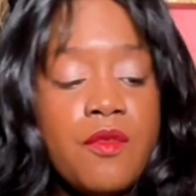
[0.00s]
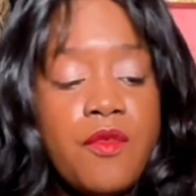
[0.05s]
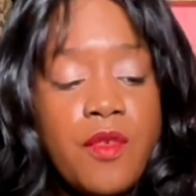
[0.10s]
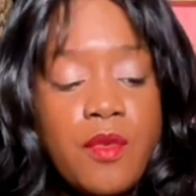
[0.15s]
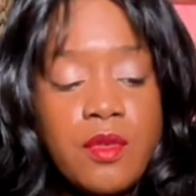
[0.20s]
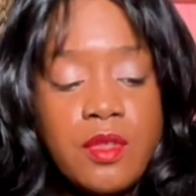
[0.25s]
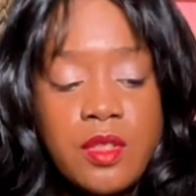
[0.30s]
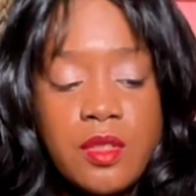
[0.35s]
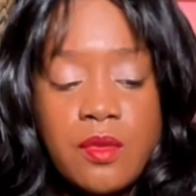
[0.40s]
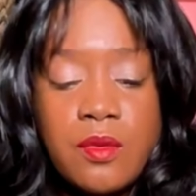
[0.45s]

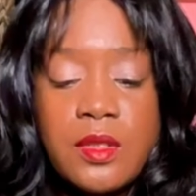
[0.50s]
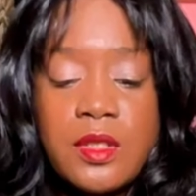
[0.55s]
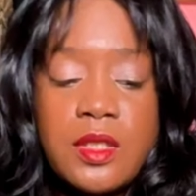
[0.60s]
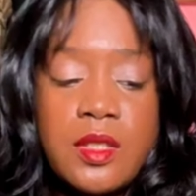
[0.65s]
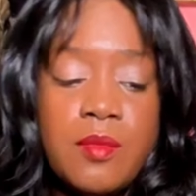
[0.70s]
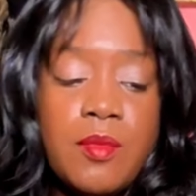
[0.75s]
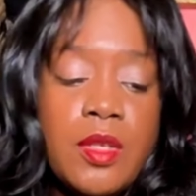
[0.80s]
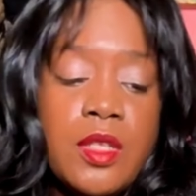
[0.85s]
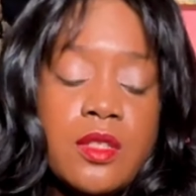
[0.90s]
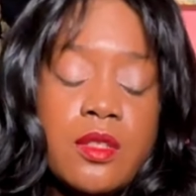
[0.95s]
Four of Swords
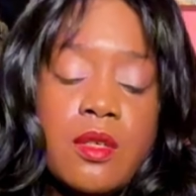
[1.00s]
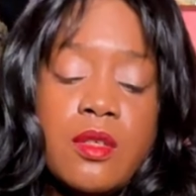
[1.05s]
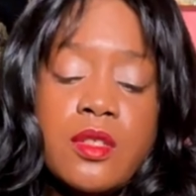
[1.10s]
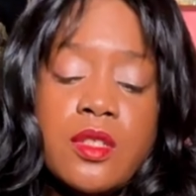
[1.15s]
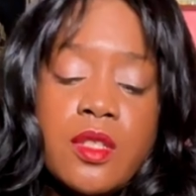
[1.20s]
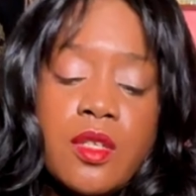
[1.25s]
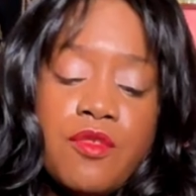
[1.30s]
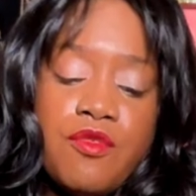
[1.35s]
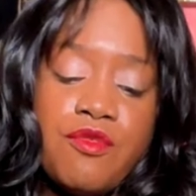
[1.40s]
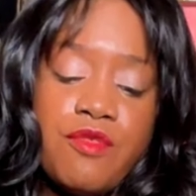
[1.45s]
to me is
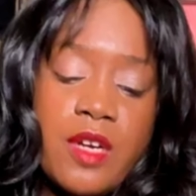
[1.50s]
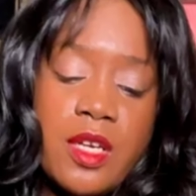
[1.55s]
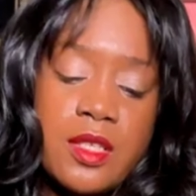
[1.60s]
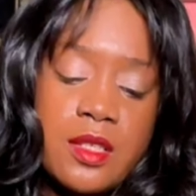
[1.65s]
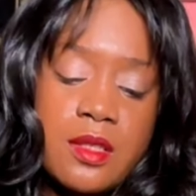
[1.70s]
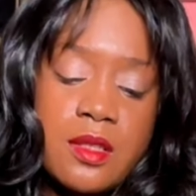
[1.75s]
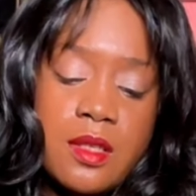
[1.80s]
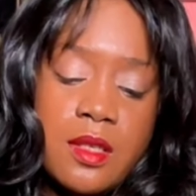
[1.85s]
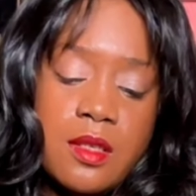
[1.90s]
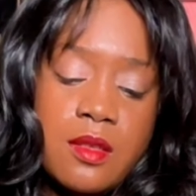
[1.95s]
also
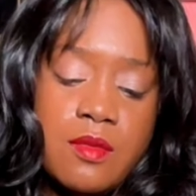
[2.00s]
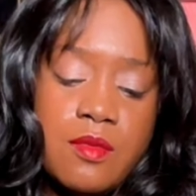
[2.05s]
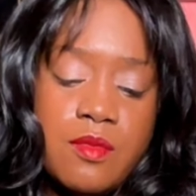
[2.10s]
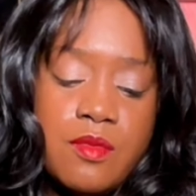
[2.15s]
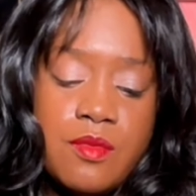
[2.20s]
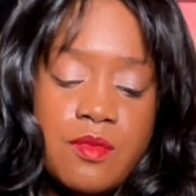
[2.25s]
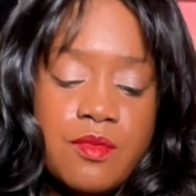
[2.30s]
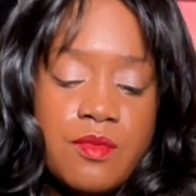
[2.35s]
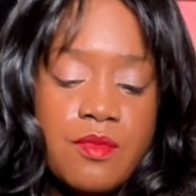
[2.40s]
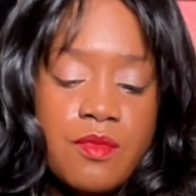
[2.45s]
resting,
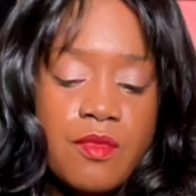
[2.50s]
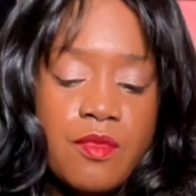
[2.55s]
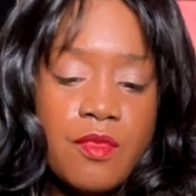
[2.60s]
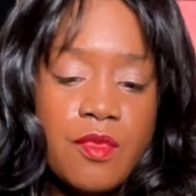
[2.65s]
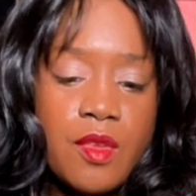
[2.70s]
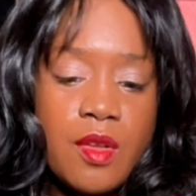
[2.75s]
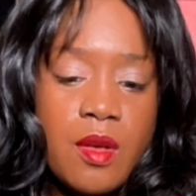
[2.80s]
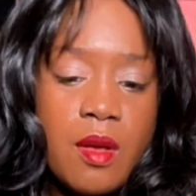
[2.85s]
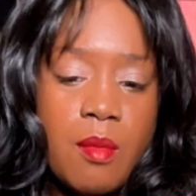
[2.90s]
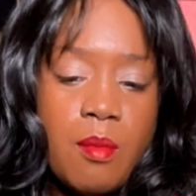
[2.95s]

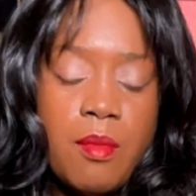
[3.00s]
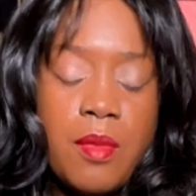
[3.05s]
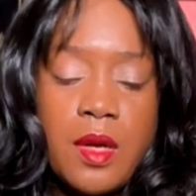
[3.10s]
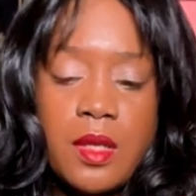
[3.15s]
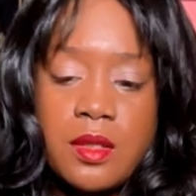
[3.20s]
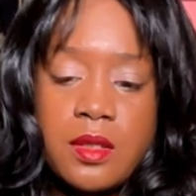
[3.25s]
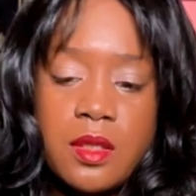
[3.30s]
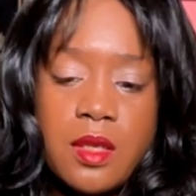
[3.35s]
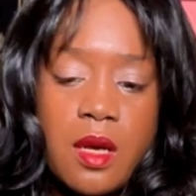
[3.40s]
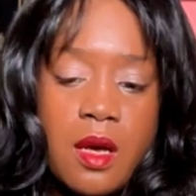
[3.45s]

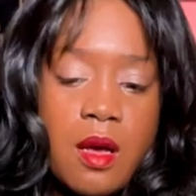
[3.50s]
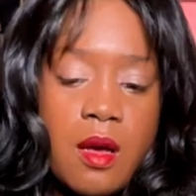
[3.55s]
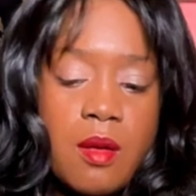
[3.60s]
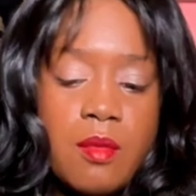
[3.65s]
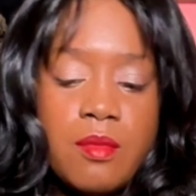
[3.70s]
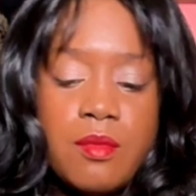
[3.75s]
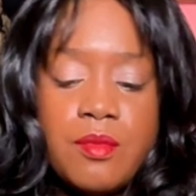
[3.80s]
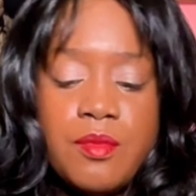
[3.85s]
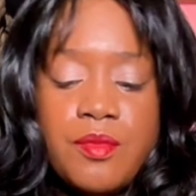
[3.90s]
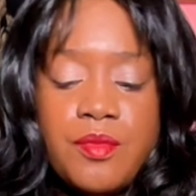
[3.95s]
but
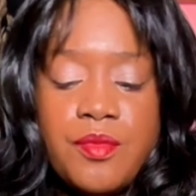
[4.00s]
uh,